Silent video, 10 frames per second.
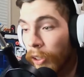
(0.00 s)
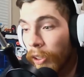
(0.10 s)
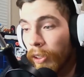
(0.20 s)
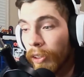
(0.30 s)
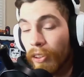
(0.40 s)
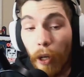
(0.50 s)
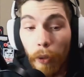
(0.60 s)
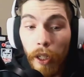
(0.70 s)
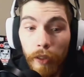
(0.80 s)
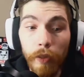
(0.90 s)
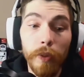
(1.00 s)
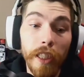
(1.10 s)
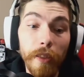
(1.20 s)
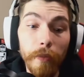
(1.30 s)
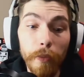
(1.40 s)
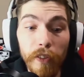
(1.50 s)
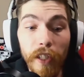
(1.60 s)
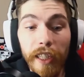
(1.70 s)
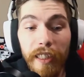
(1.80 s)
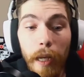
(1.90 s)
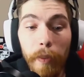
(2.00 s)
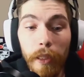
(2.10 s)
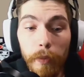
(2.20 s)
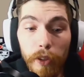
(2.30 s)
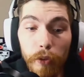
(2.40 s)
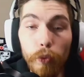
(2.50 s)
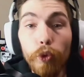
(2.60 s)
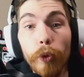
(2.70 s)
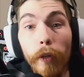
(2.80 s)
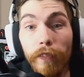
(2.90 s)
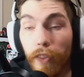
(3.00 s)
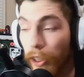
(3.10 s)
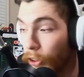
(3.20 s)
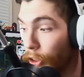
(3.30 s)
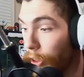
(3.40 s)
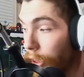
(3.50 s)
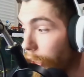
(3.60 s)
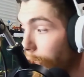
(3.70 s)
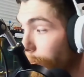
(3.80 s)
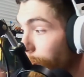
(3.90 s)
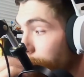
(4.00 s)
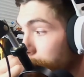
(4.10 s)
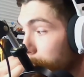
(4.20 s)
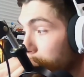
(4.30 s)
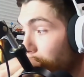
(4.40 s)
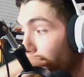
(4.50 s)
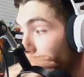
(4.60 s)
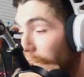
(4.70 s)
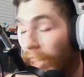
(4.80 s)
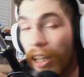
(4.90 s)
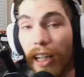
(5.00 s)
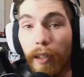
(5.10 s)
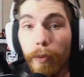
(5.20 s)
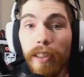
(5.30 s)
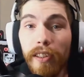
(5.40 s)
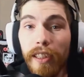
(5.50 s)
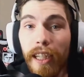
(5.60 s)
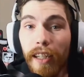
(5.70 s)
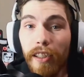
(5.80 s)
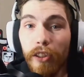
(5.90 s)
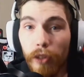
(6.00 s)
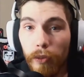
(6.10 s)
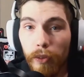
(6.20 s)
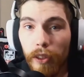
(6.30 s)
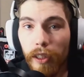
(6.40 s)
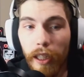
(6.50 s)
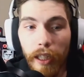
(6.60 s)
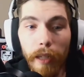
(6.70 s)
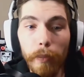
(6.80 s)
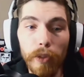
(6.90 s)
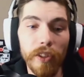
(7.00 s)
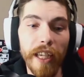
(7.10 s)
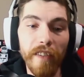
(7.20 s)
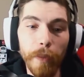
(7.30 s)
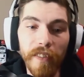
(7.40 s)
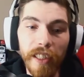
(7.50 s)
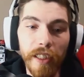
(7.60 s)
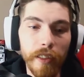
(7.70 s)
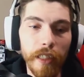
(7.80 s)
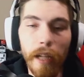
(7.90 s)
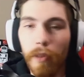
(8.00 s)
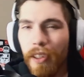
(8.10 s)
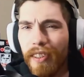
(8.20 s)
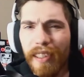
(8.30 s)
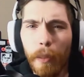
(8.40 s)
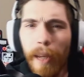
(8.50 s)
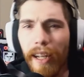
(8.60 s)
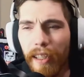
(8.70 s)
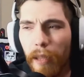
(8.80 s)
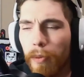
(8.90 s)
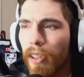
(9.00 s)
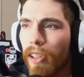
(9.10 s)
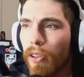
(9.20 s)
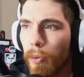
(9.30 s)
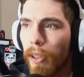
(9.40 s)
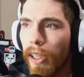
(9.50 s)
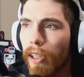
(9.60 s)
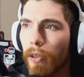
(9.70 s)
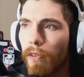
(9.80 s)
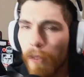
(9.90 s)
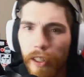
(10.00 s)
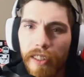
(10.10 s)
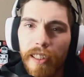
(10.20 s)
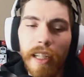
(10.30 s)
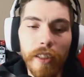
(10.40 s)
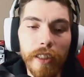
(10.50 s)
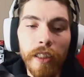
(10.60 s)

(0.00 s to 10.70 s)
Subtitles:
So we're going to move on to topic number 2, drone footage. So I recently got into drones, mostly FPV, not really cinematic cameras. I just want to kind of do freestyling.